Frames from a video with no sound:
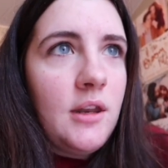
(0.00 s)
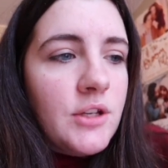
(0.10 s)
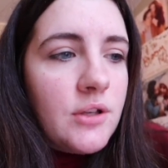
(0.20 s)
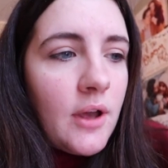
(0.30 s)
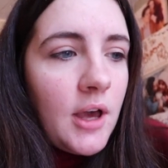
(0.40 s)

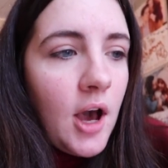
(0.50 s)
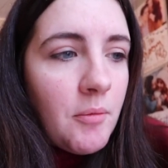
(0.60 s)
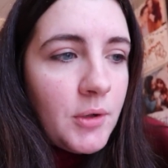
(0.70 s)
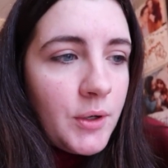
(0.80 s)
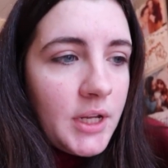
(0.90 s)
So I
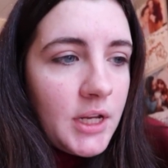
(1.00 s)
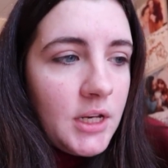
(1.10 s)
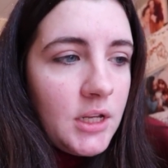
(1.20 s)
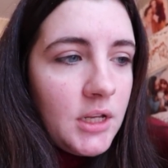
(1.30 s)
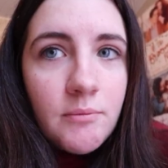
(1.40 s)

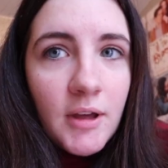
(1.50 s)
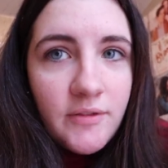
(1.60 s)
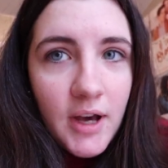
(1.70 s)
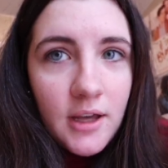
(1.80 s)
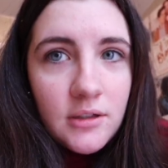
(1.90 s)
uploaded my
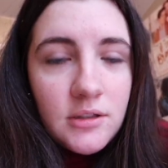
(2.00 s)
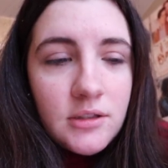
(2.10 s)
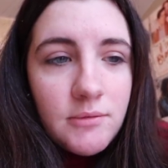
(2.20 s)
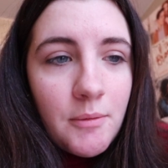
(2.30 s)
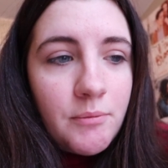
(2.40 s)
files,